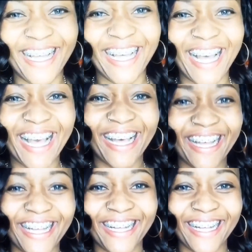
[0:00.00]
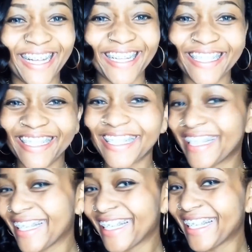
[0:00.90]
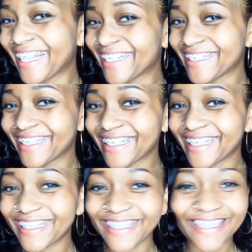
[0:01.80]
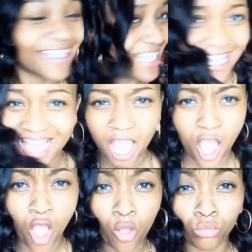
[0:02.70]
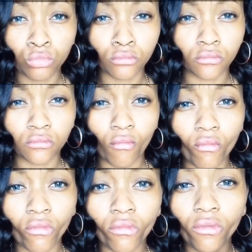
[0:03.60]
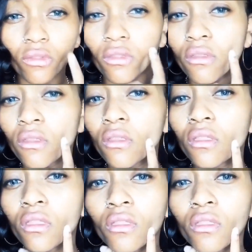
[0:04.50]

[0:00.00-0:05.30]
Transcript: blessing, blessing, blessing, blessing, blessing. Yeah, baby girl, you're a blessing, blessing, blessing, blessing,